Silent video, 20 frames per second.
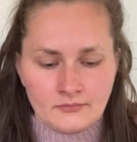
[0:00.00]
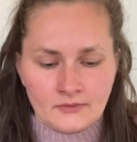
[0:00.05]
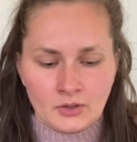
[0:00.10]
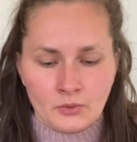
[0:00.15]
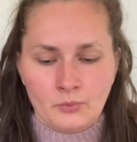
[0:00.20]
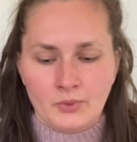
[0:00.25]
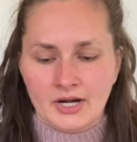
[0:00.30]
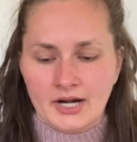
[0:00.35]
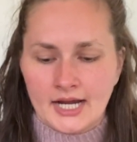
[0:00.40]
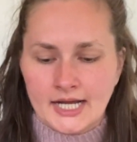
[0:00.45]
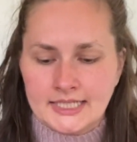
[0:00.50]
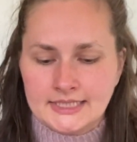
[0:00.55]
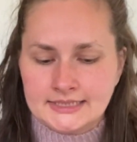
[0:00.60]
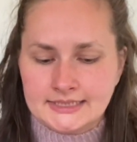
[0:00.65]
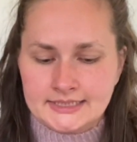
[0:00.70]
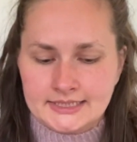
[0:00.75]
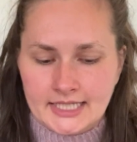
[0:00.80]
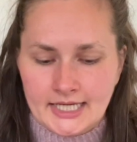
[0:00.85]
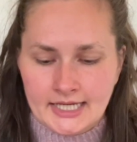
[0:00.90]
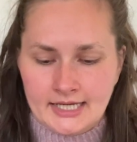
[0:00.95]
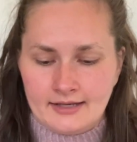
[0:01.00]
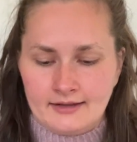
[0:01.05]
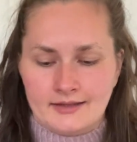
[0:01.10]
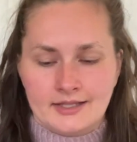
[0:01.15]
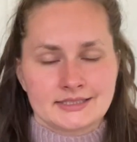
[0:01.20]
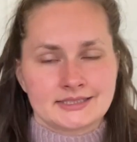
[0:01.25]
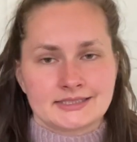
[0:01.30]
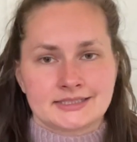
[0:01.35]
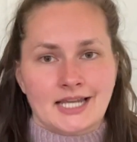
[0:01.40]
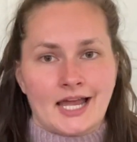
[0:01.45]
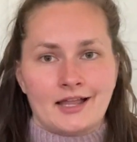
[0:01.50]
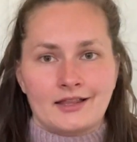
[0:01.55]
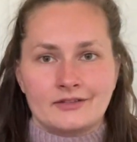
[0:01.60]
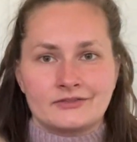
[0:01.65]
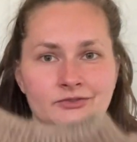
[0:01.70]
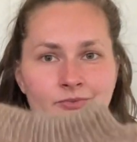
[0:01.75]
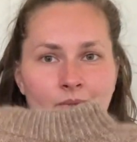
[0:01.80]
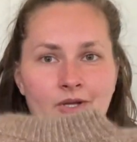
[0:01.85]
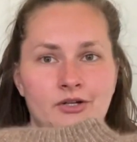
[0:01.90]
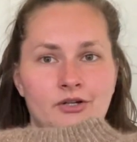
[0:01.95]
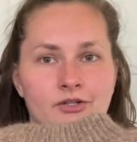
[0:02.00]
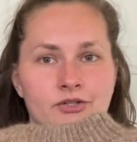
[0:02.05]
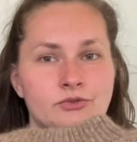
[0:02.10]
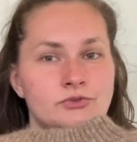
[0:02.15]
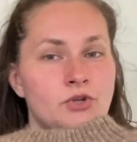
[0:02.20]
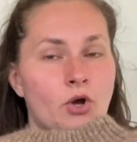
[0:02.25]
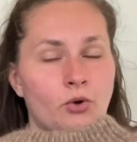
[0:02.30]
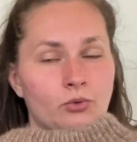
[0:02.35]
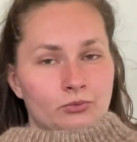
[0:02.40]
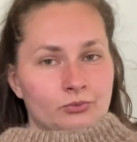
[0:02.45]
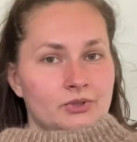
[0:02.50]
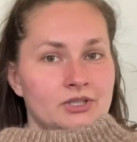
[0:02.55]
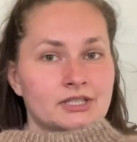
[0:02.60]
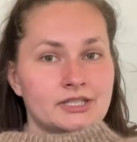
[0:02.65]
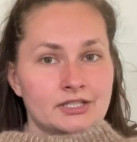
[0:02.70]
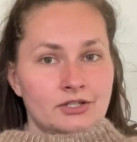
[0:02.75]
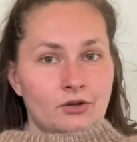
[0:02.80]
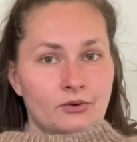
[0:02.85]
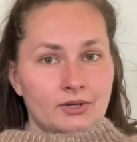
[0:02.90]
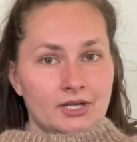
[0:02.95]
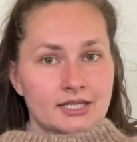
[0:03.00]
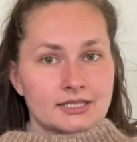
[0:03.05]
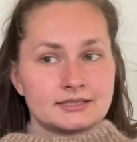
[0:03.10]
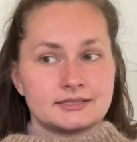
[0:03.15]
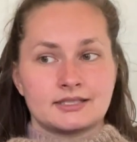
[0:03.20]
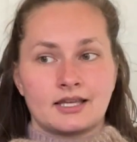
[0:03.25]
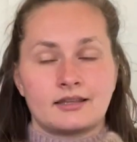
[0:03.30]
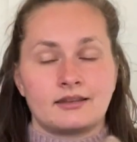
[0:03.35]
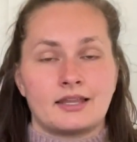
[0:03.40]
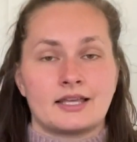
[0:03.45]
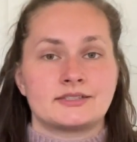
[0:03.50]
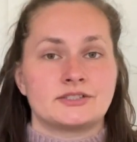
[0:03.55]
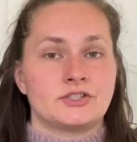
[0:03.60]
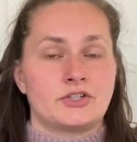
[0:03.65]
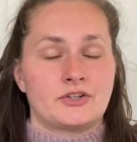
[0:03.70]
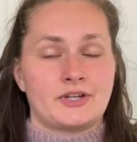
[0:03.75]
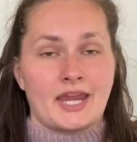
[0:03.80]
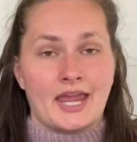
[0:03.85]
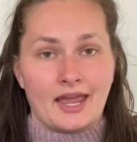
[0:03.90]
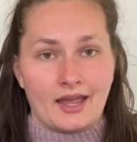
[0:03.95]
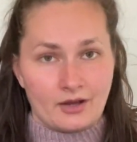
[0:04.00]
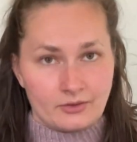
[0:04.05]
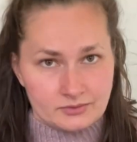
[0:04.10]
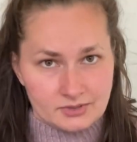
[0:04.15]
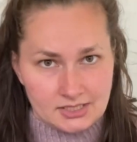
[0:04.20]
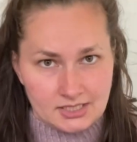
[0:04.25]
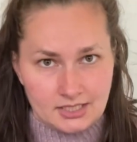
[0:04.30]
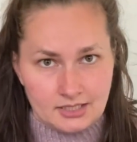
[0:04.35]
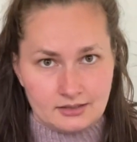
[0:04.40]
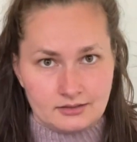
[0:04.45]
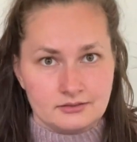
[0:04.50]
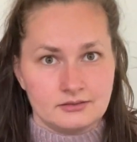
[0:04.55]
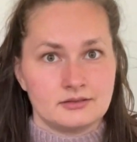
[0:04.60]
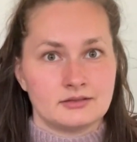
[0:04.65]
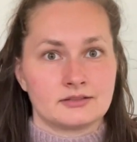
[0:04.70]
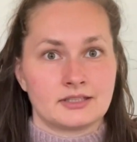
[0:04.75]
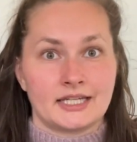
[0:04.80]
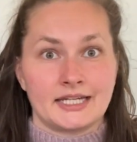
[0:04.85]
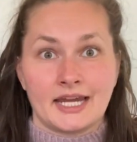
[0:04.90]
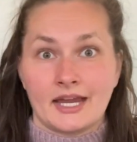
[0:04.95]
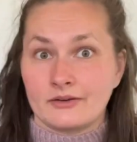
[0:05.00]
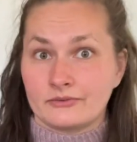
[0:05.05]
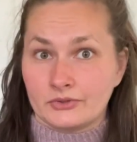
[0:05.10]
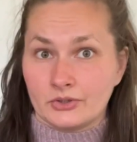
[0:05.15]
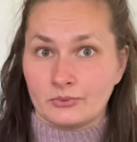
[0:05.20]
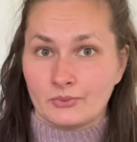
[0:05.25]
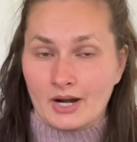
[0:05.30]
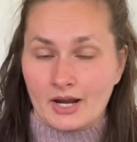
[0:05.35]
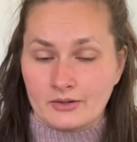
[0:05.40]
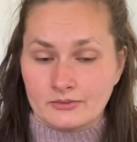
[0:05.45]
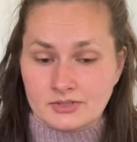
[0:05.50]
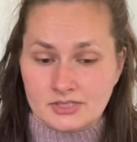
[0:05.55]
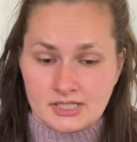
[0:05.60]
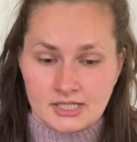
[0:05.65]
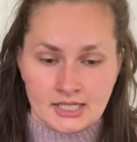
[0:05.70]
Whereas in this style of sweater, you don't really notice unless you're counting like every round.